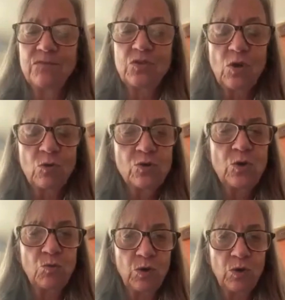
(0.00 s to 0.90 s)

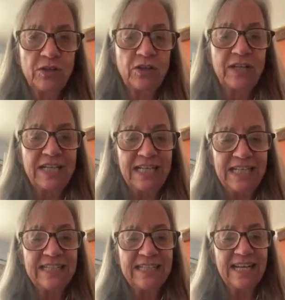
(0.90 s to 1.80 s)
social worker
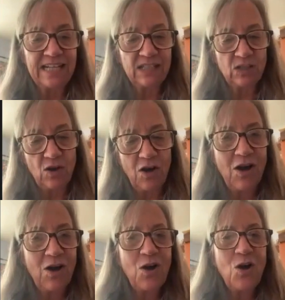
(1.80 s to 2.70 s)
in a law
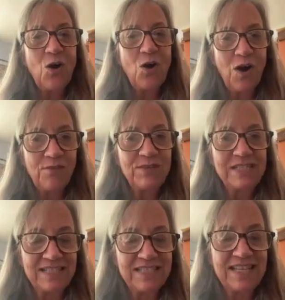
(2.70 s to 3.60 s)

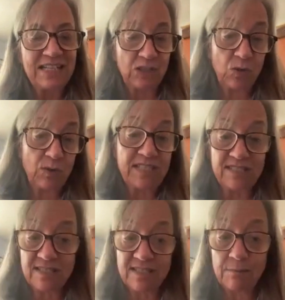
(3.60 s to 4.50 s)
office in St. Louis
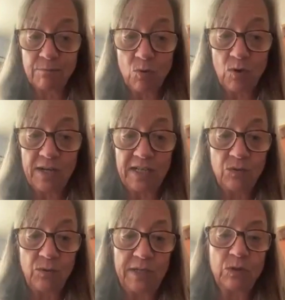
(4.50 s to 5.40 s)
at some
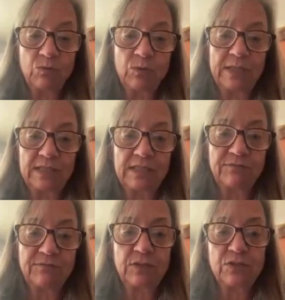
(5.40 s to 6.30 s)
point. We were really
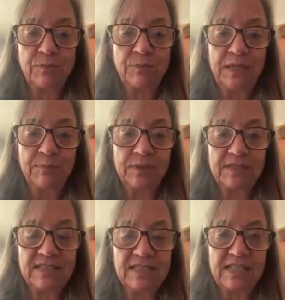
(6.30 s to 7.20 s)
the first
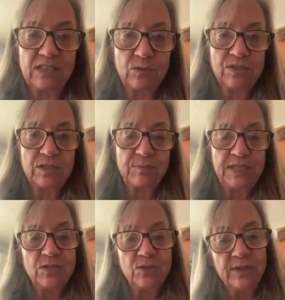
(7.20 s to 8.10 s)
people in St. Louis to
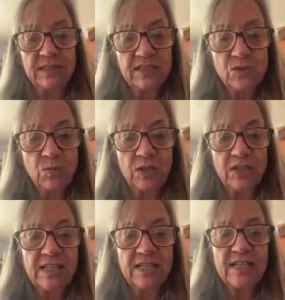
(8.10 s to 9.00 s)
be doing this
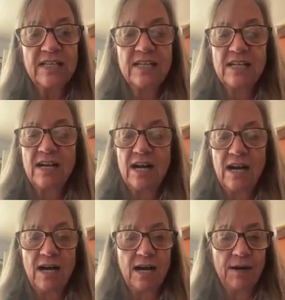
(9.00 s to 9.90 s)
work.
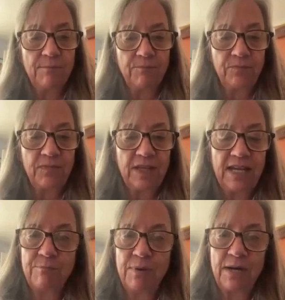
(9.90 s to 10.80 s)

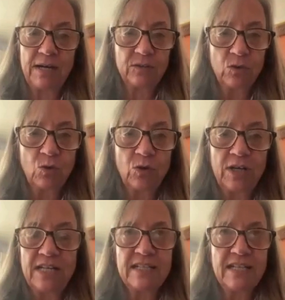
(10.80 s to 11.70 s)
But
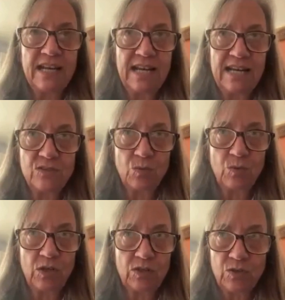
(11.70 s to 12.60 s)
Lauren has
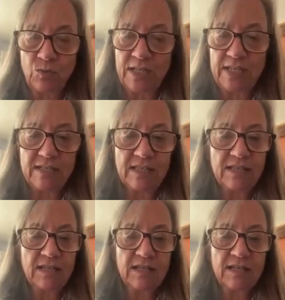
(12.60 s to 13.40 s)
worked with